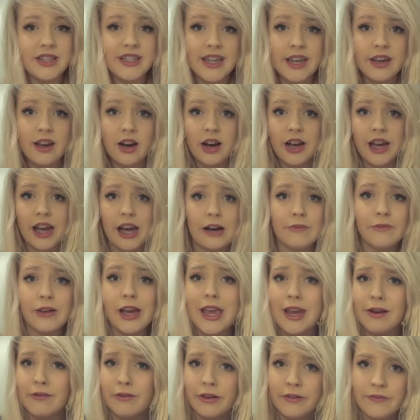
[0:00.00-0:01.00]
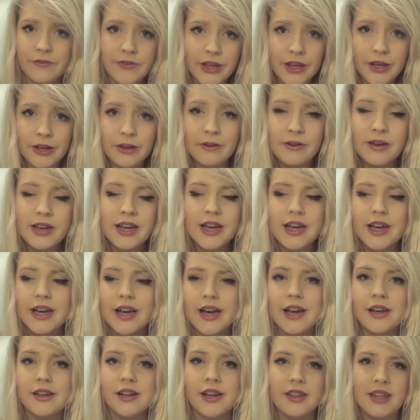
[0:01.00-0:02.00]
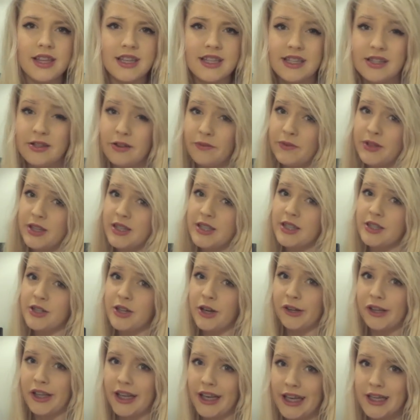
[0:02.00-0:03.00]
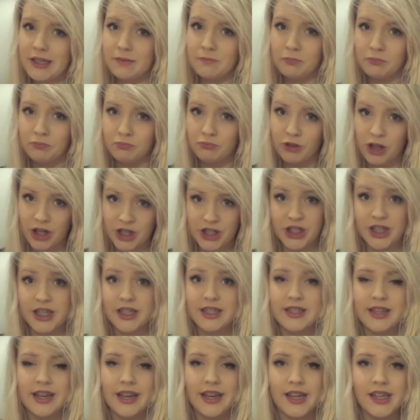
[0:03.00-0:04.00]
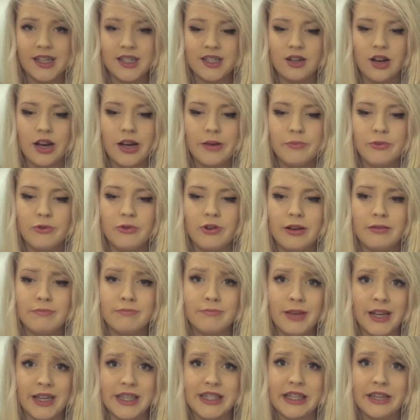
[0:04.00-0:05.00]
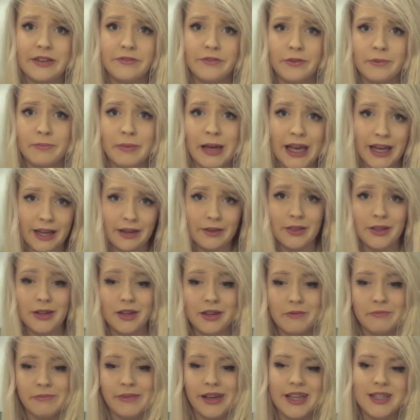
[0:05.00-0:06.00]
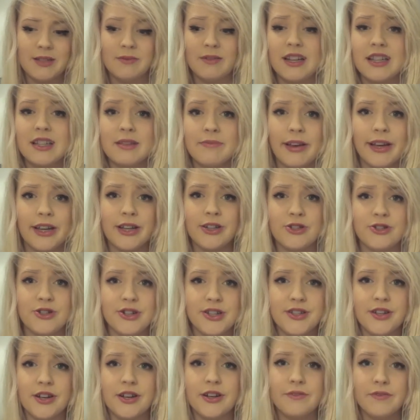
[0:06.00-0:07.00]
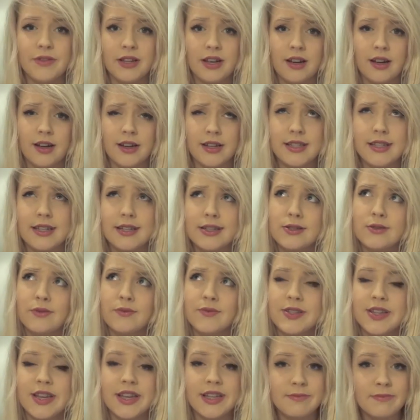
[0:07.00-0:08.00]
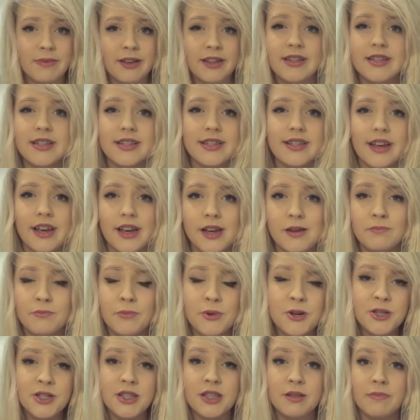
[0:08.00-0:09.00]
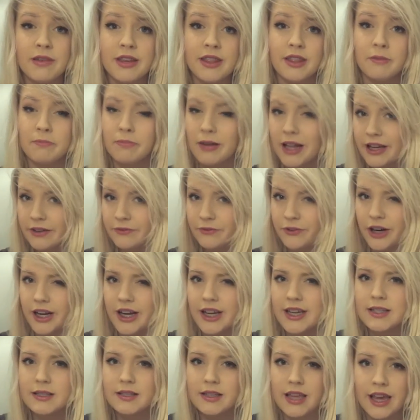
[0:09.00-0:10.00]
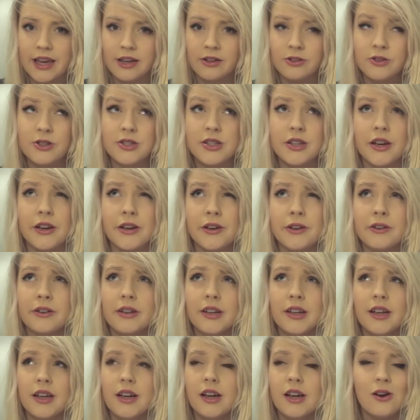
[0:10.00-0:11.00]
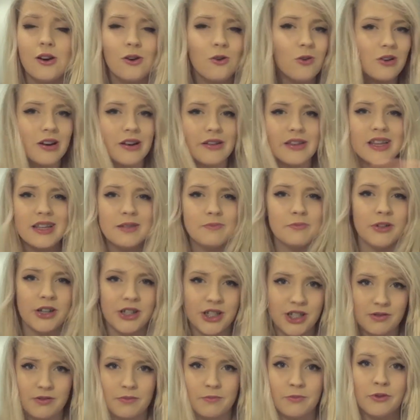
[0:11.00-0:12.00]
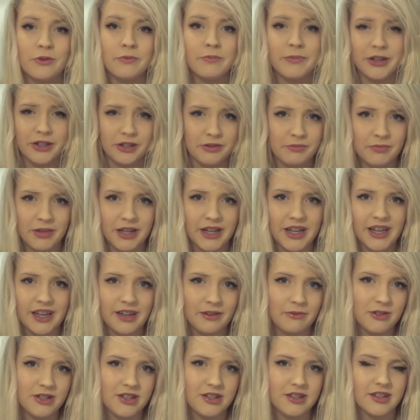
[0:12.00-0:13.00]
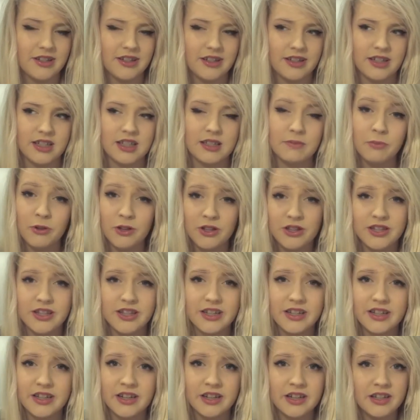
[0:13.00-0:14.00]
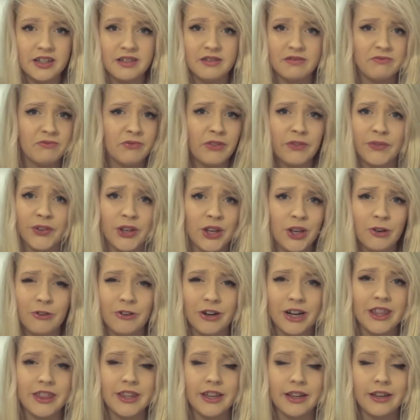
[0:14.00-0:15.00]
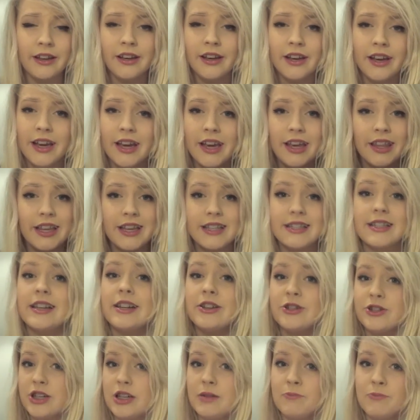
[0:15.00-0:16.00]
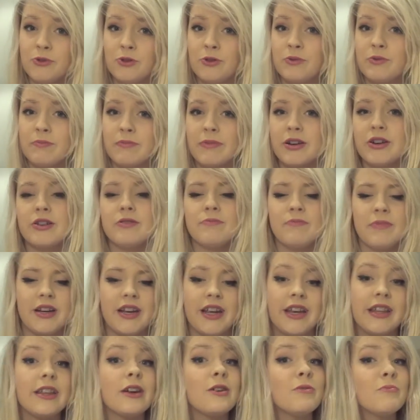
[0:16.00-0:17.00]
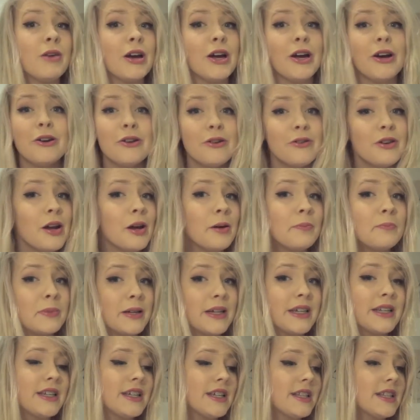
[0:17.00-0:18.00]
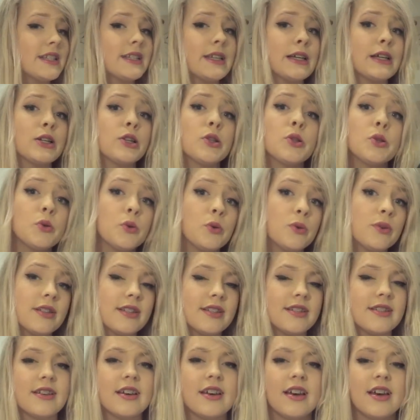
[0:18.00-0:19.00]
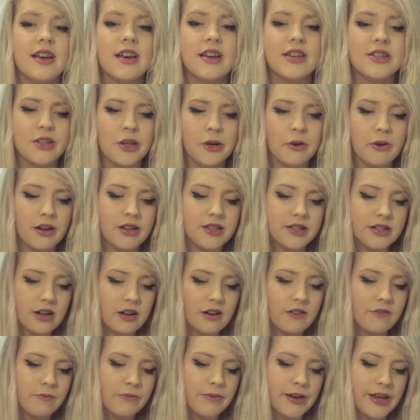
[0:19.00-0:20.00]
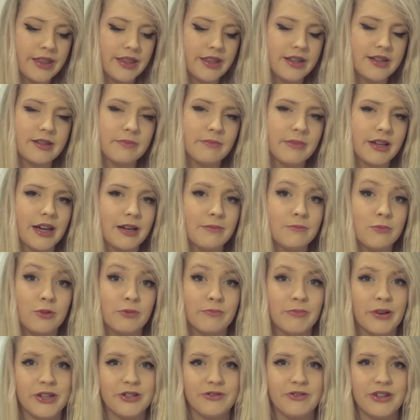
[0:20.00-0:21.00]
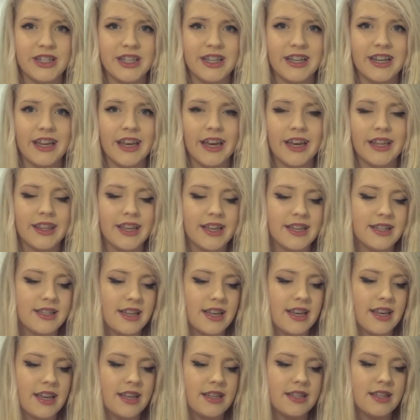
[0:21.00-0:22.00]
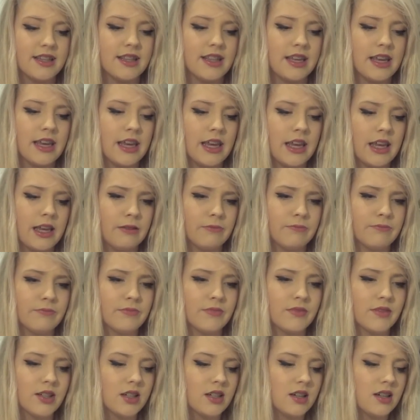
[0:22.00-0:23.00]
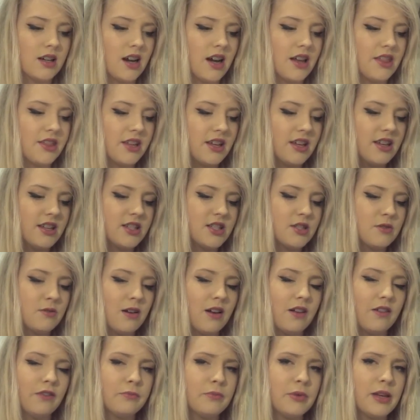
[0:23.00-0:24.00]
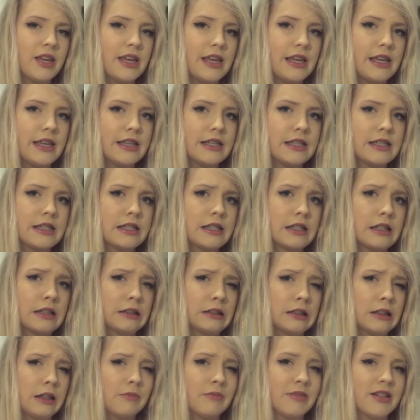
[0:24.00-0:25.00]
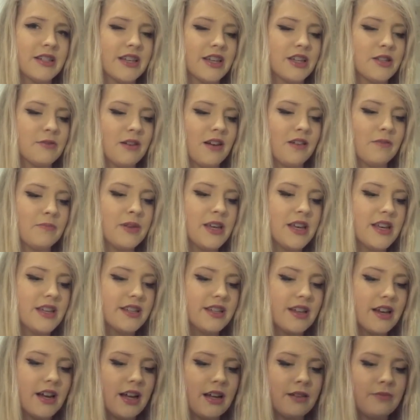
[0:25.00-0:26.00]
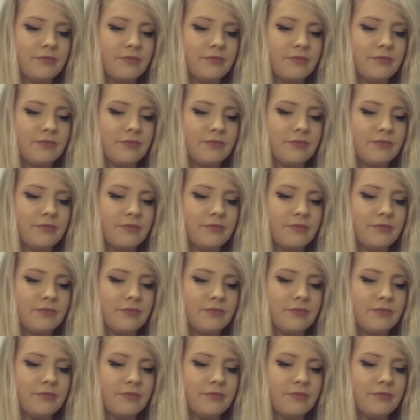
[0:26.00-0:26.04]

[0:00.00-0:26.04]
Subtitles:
today I have a review, and now this is of the Sedona Lace Brushes, and I bought a massive pack of them as well as some extras over the last sort of 6 months. Most of them in the Black Friday sale, so all of these brushes are bought with my own money. It wasn't like a sponsored review or anything. These are literally bought with my own money and they're my own opinions and thoughts. So I'll start off with something I bought most recently, and this is the, I think it's 12-piece, I'm going to say 12-piece